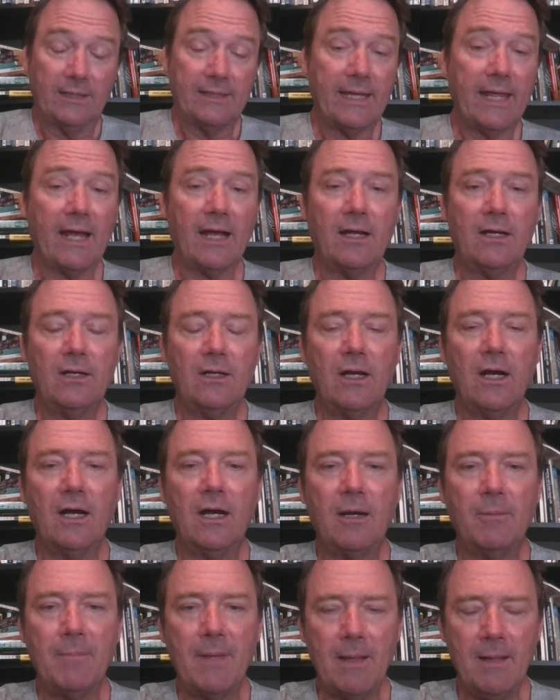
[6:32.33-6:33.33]
Yes.
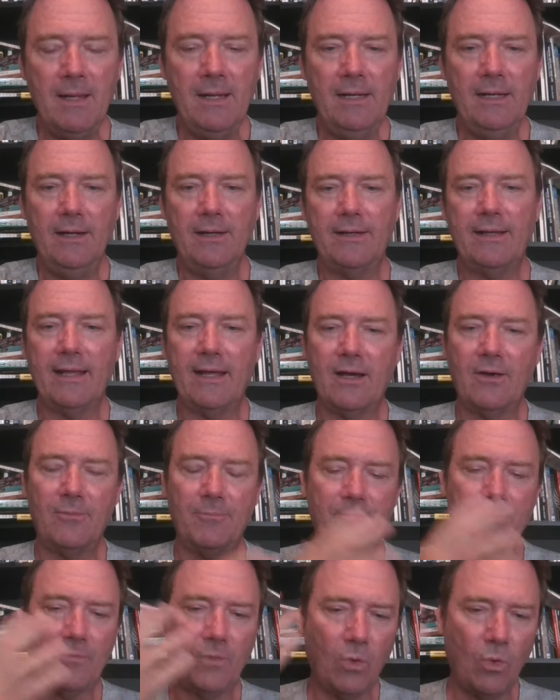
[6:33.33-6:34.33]

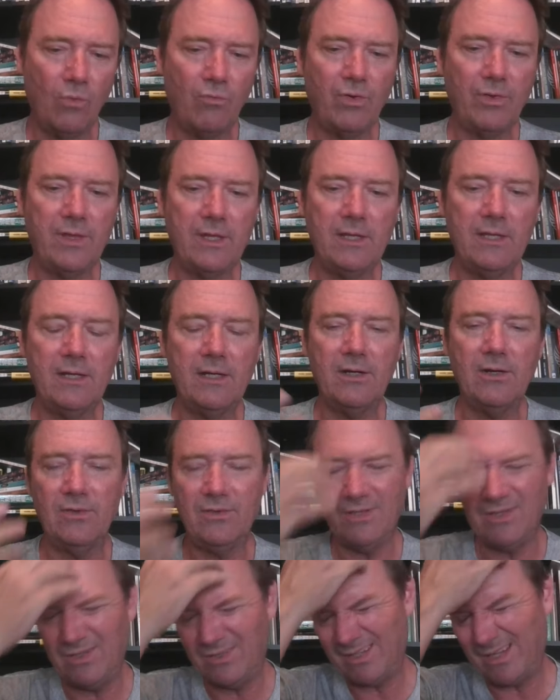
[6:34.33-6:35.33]
Now, over the
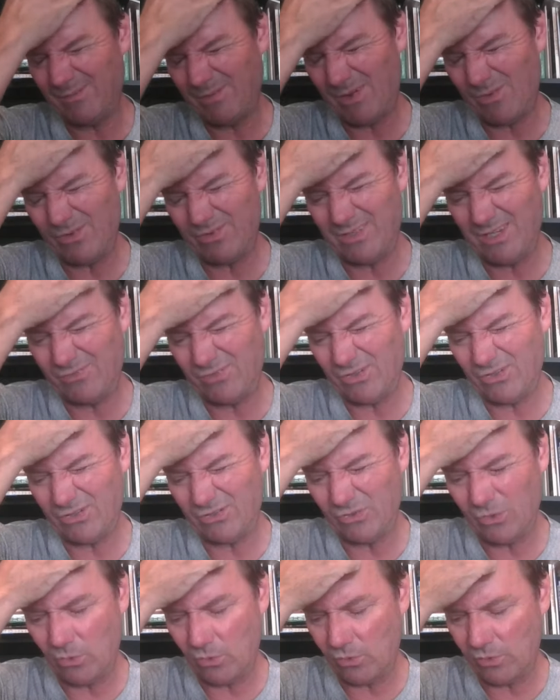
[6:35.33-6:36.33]
years, he's come out with different
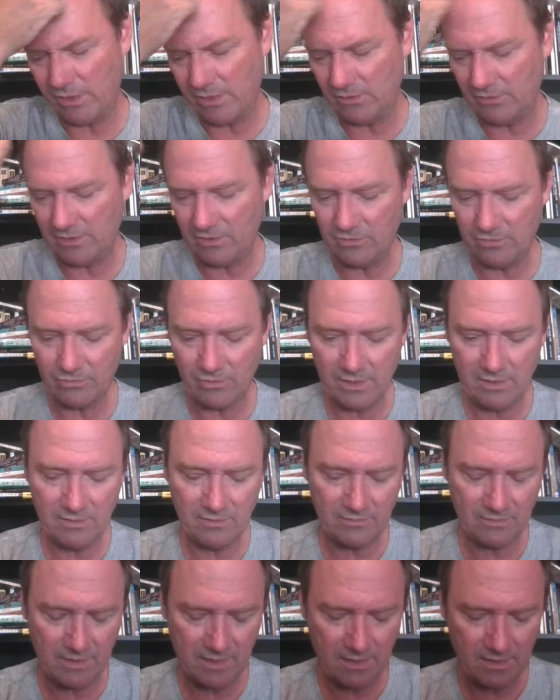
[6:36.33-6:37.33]
stories. He's tried
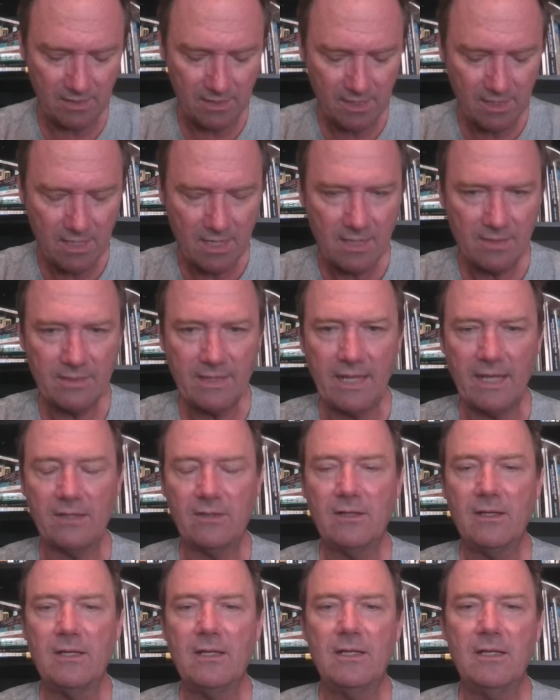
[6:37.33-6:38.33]
to say
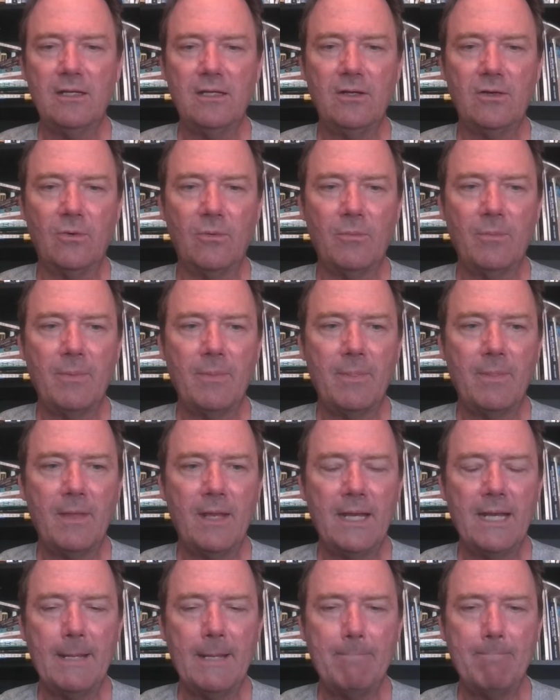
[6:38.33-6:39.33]
that, you know,
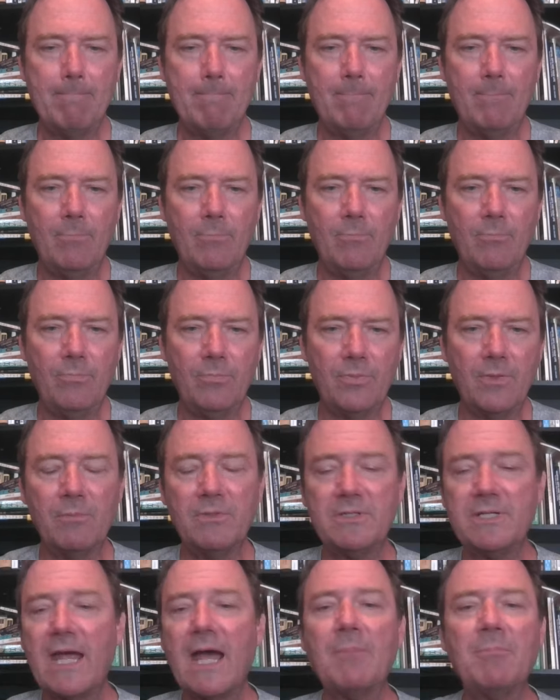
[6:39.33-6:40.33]
the
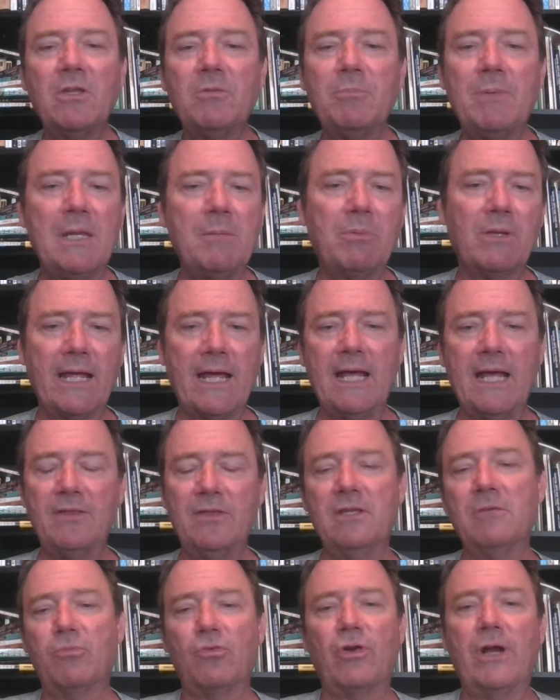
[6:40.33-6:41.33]
Japanese people
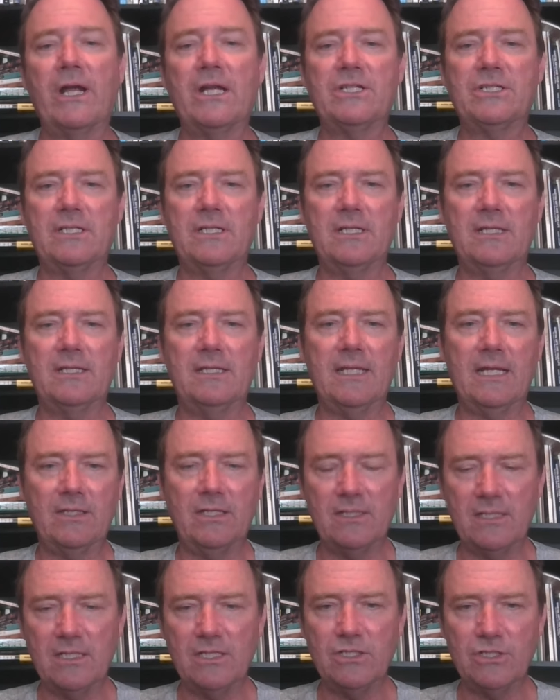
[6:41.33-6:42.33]
had the impression
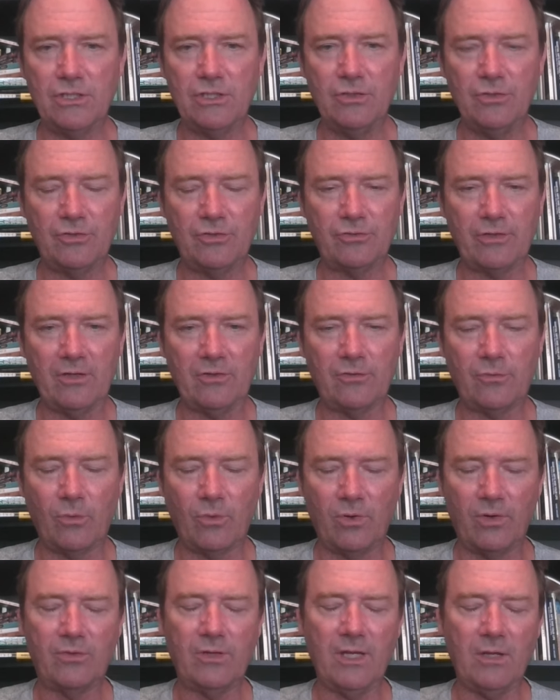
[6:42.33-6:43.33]
that the ninja used straight
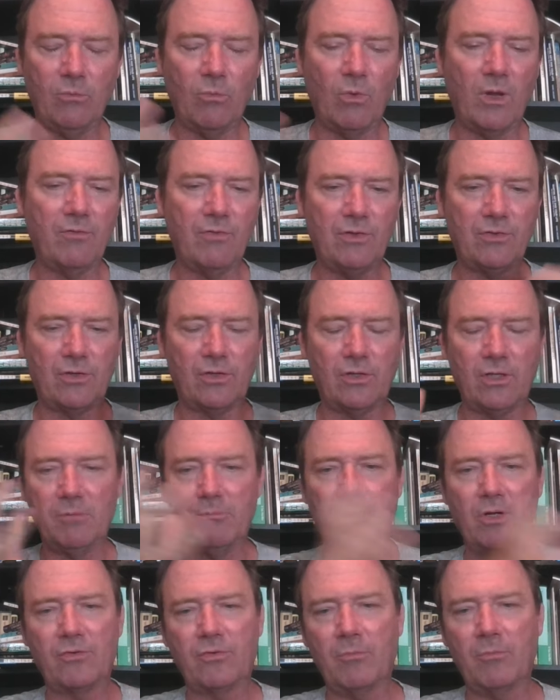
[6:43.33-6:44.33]
swords. In one of his
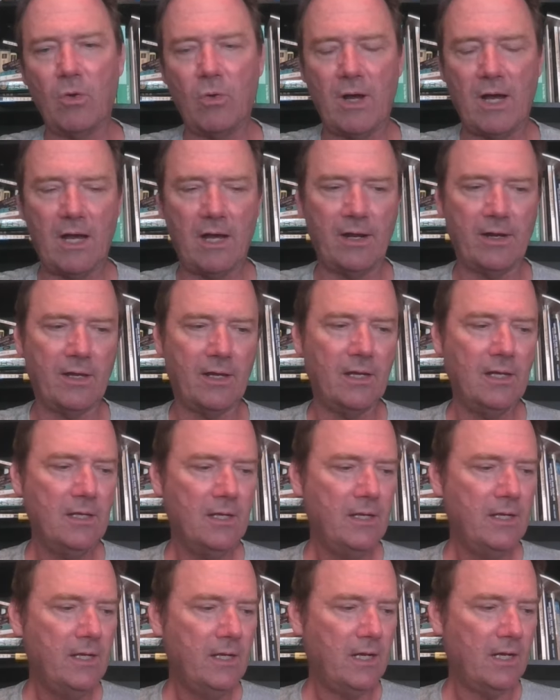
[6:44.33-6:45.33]
early books from Ohara,
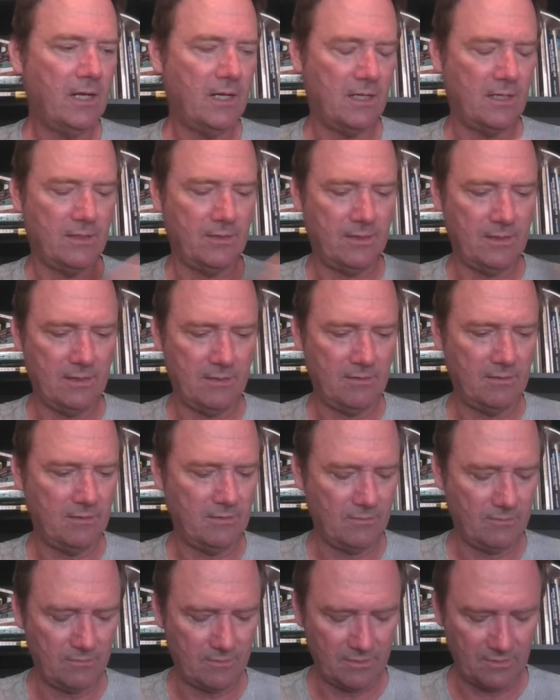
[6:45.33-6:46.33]

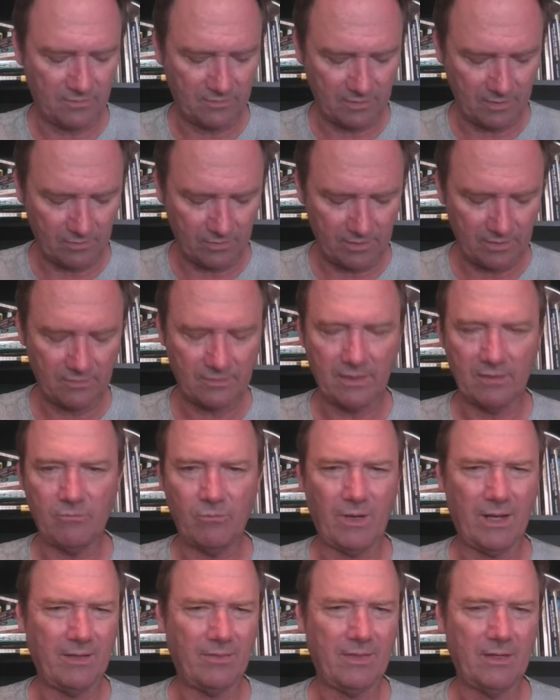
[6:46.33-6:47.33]
the series
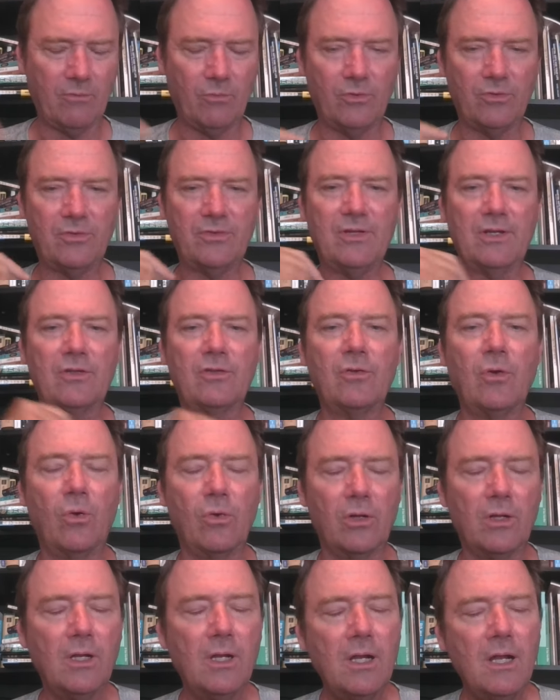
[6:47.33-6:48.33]
that I think was six
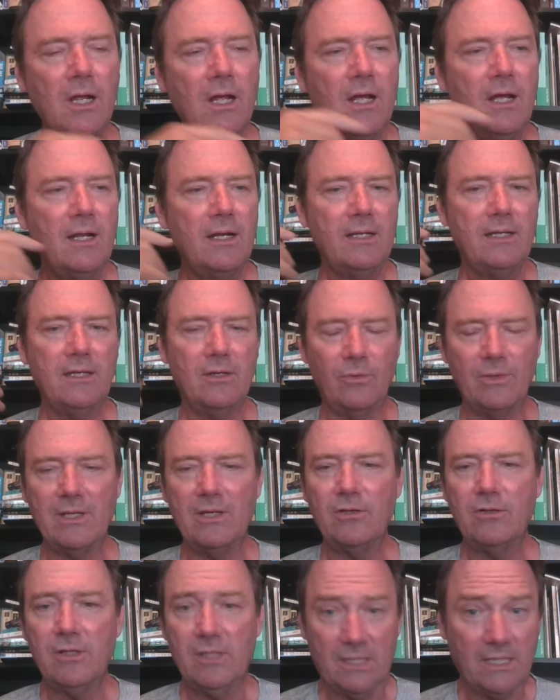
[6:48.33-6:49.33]
total,
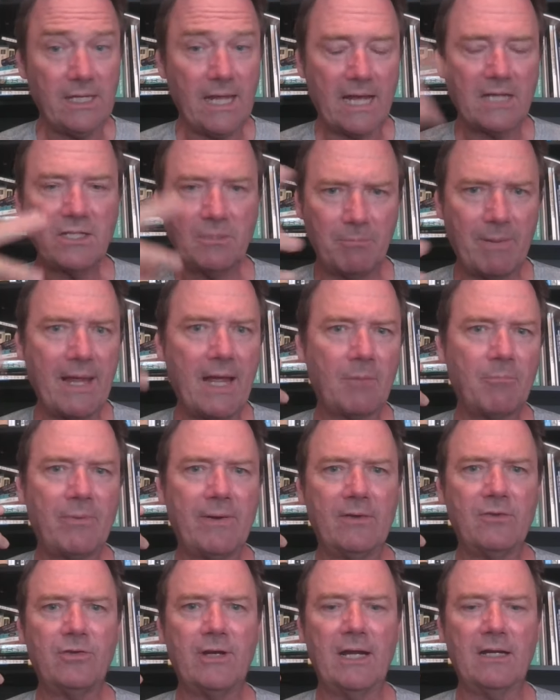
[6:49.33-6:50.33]
he actually
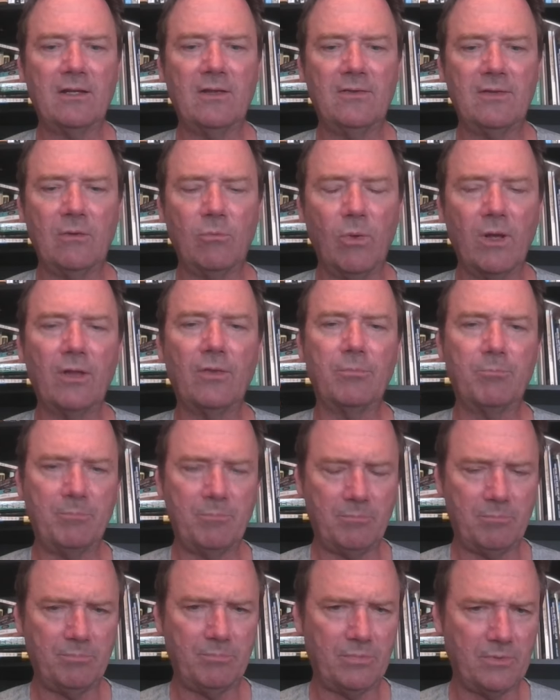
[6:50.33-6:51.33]
backtracked and said, well,
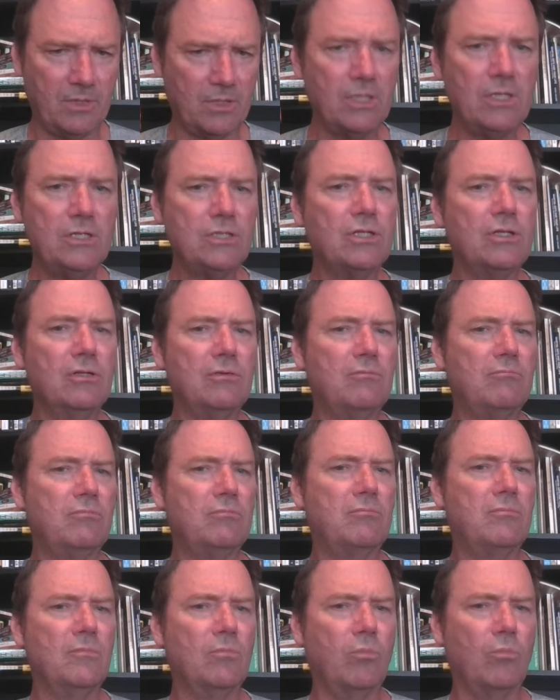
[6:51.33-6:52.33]
the
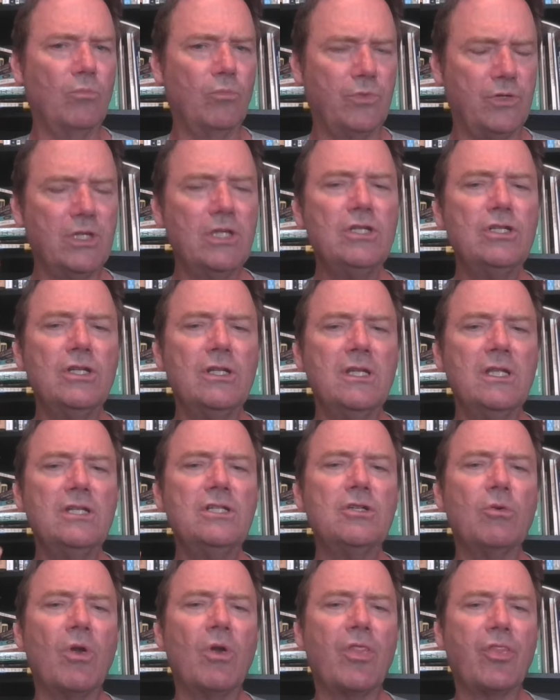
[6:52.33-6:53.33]

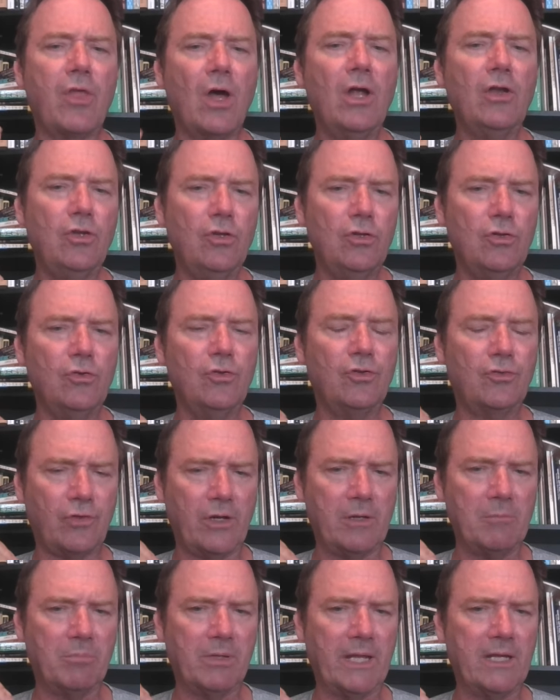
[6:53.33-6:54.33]
ninja were thought to use
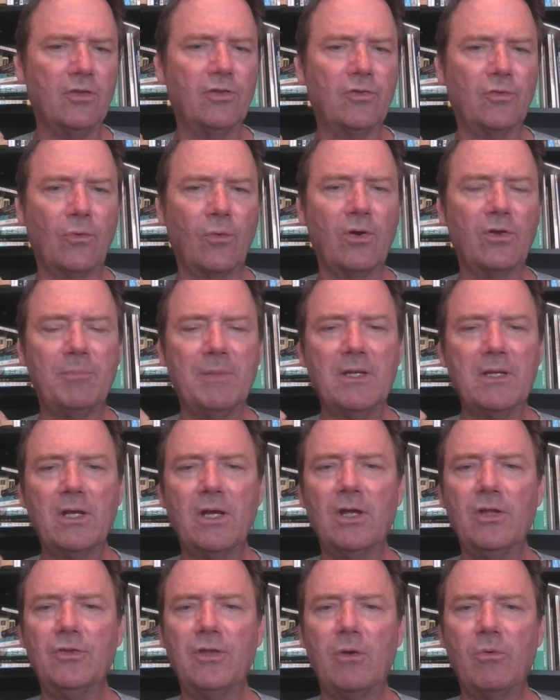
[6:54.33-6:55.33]
straight bladed swords
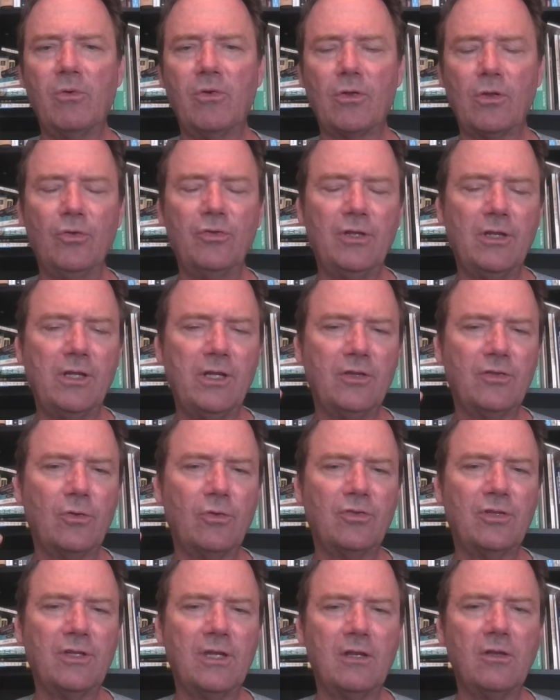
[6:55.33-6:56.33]
because they were closely
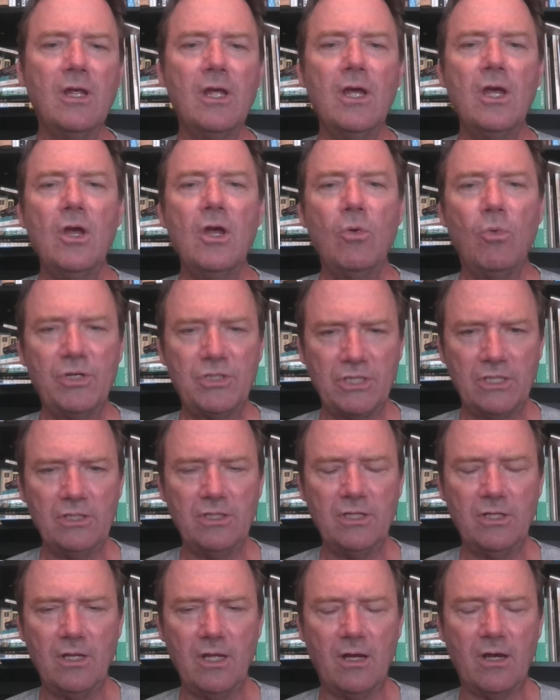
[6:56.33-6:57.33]
associated with
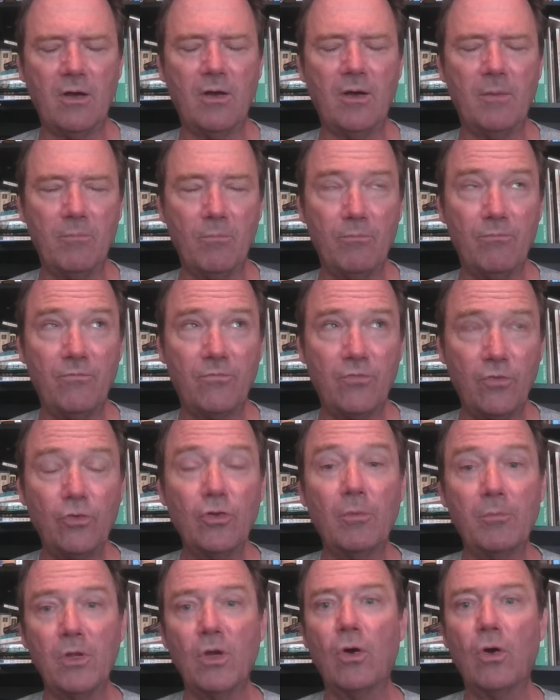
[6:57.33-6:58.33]

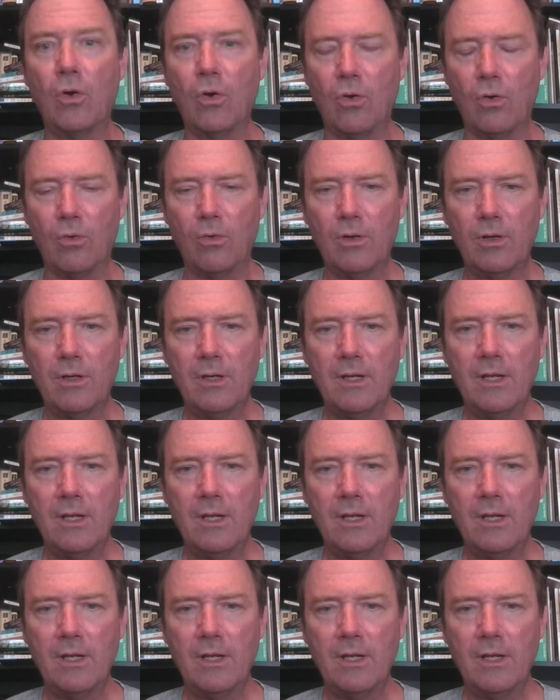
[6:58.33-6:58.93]
Fudo Myo.